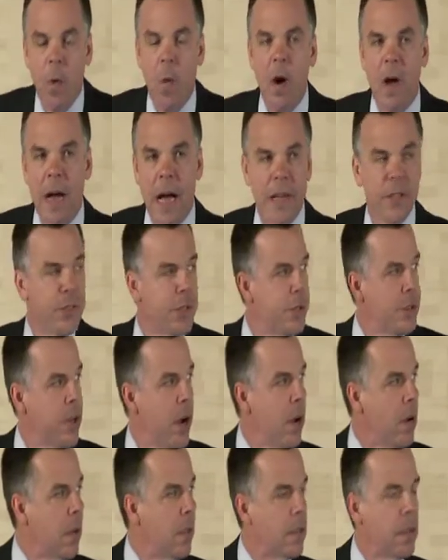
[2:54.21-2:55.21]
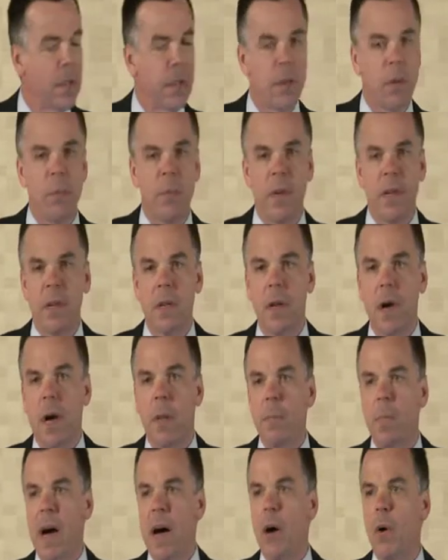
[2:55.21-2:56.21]
Well, I should talk a little bit
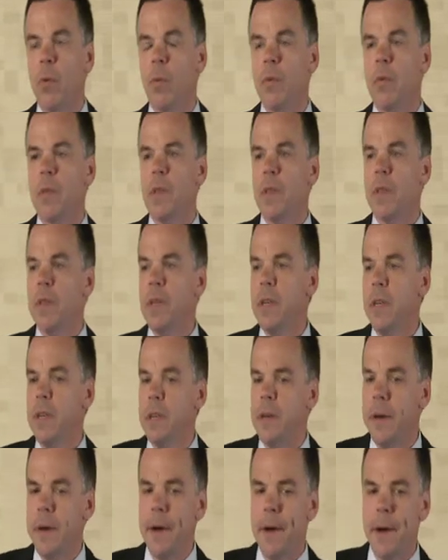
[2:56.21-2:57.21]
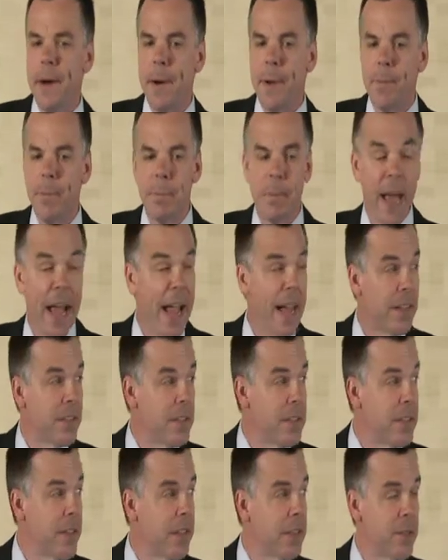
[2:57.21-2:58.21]
about the
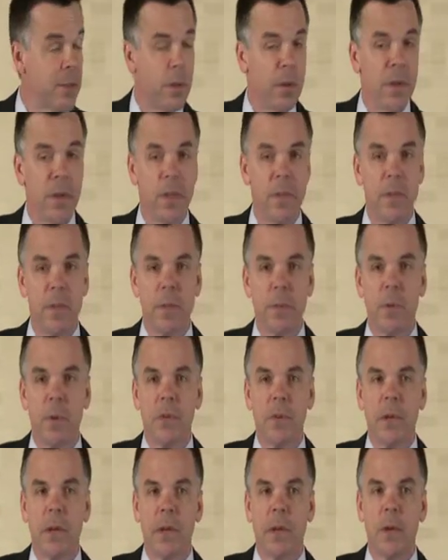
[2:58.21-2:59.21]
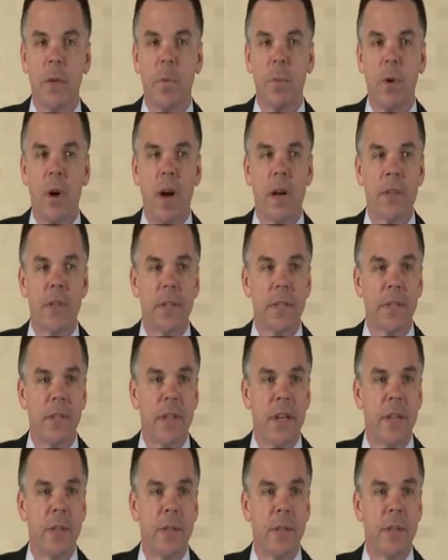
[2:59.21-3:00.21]
ancestry of this particular project,
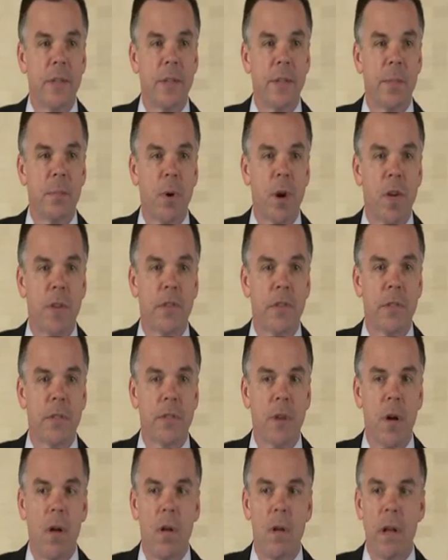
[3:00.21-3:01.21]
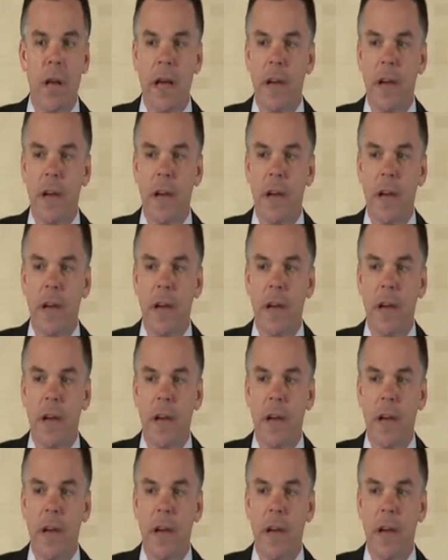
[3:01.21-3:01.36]
because I think these projects all